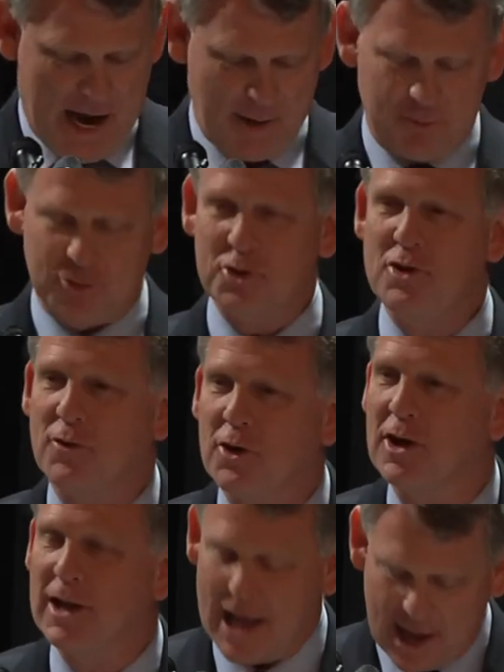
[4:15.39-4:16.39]
I'm sure you've
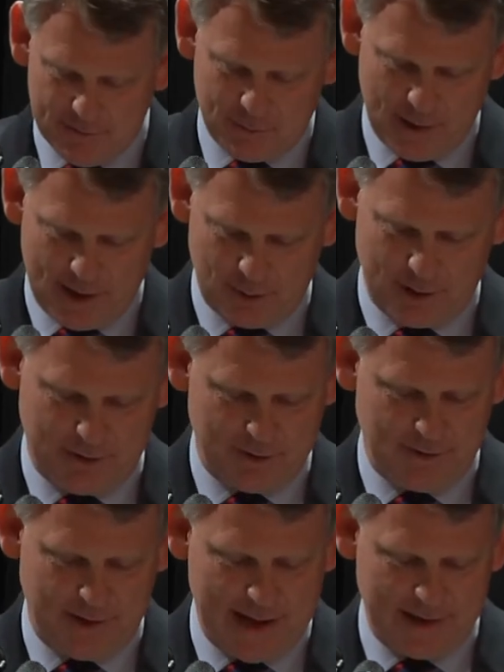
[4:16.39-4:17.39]
heard a lot of rhetoric
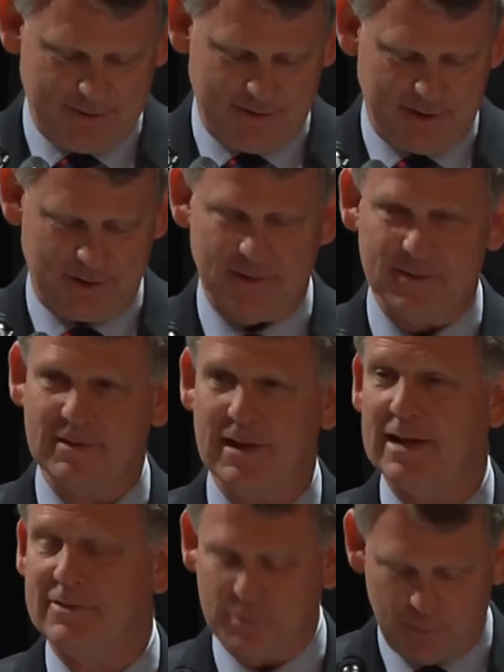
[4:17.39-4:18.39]
during the last year,
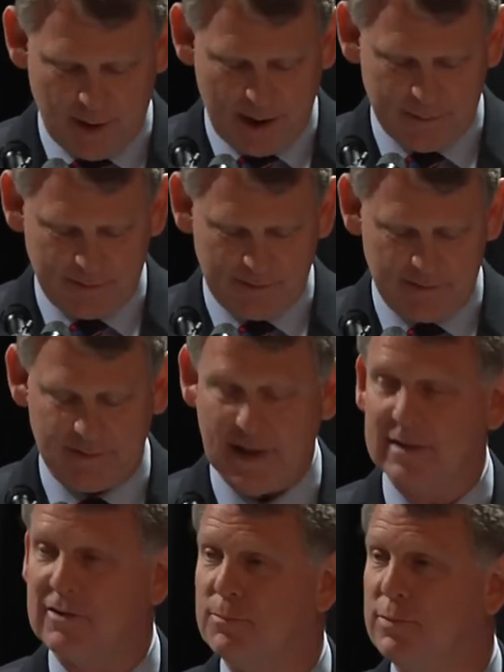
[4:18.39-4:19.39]
lots of promises,
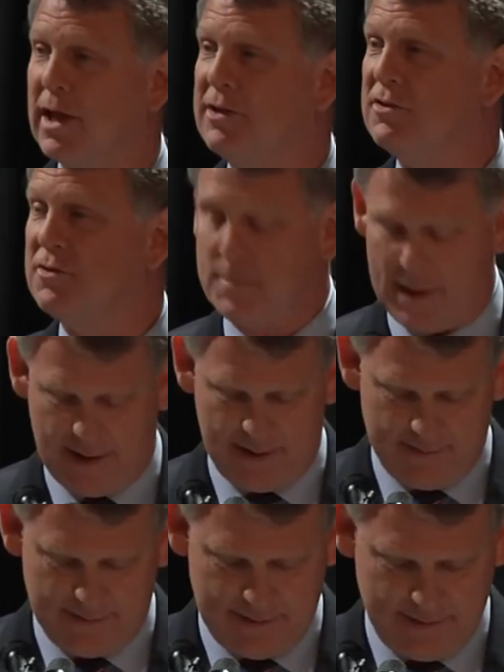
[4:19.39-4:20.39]
lots of pledges
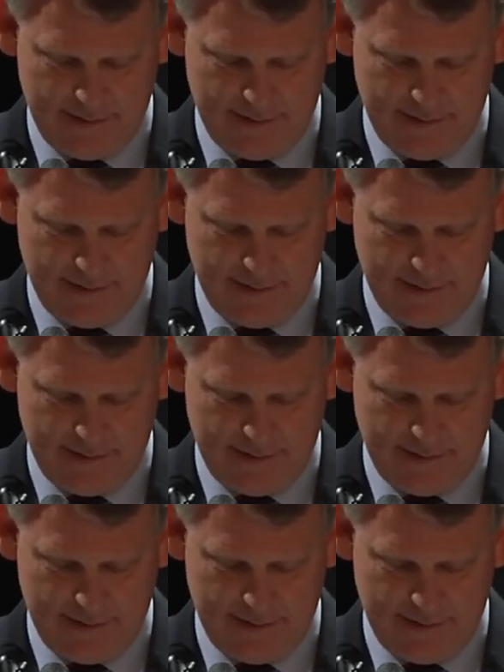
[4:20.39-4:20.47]
made,